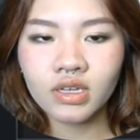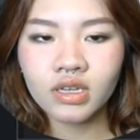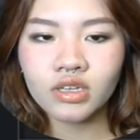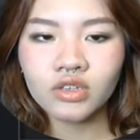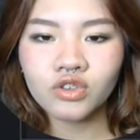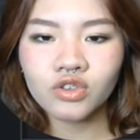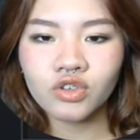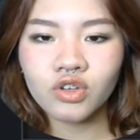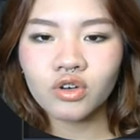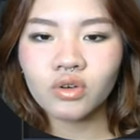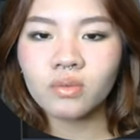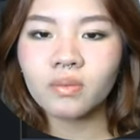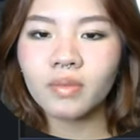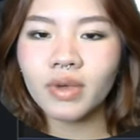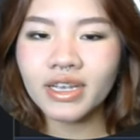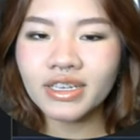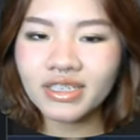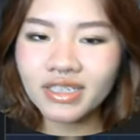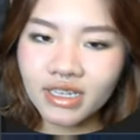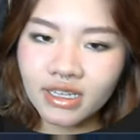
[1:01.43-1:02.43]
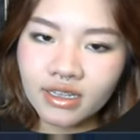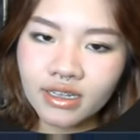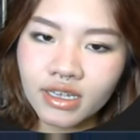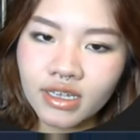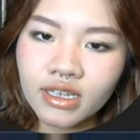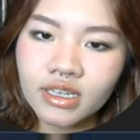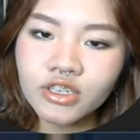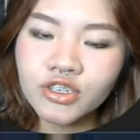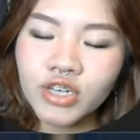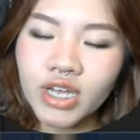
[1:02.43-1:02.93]
So
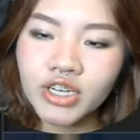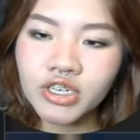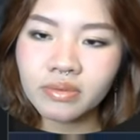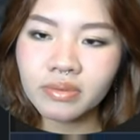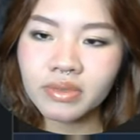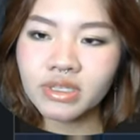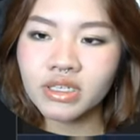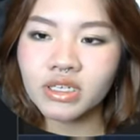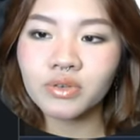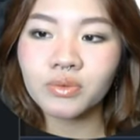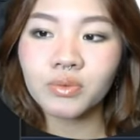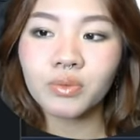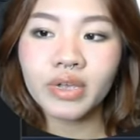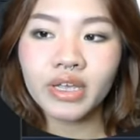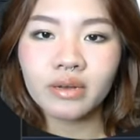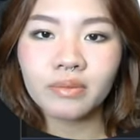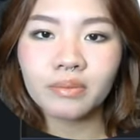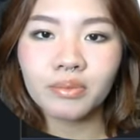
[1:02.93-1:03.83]
basically, ChatGPT will